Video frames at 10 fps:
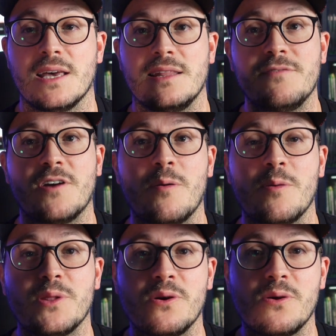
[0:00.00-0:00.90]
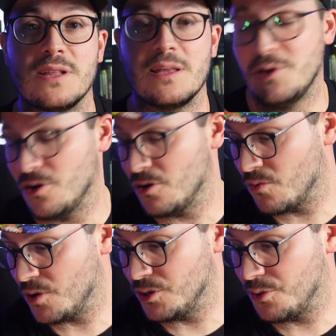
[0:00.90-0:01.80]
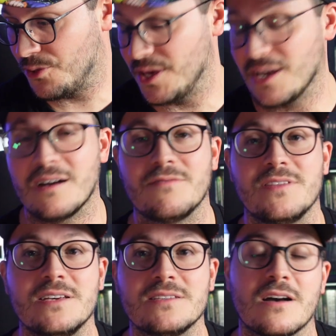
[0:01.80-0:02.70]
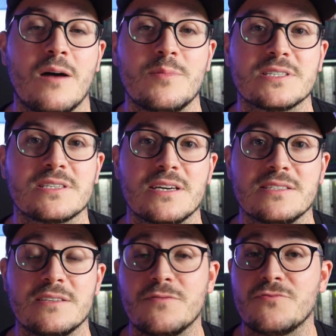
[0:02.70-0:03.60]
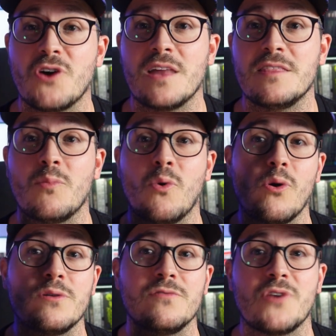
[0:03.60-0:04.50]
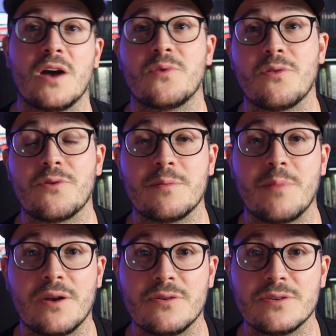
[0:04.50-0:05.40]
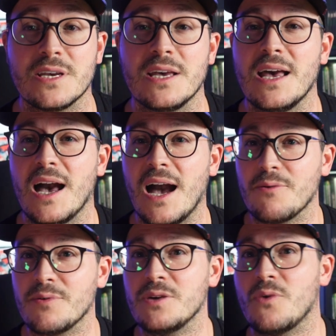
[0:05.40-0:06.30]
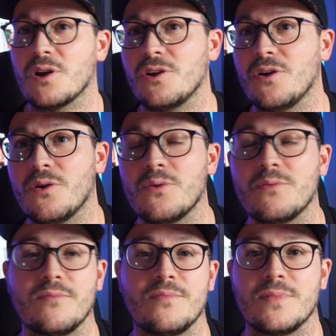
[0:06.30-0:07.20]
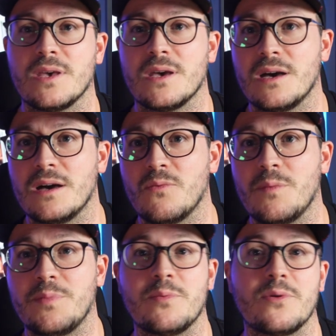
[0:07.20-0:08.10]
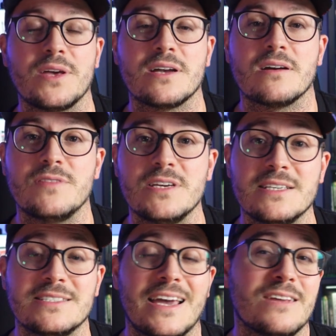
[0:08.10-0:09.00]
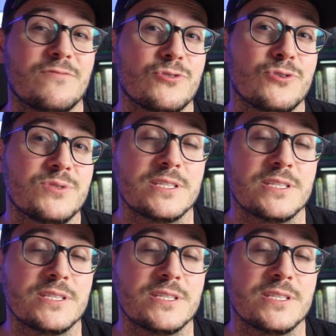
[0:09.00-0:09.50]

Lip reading: Leave a comment below and let me know what you think of these comic skins, if you've tried them or you've tried one of their competitors. I really want to know what people think of these and if you're using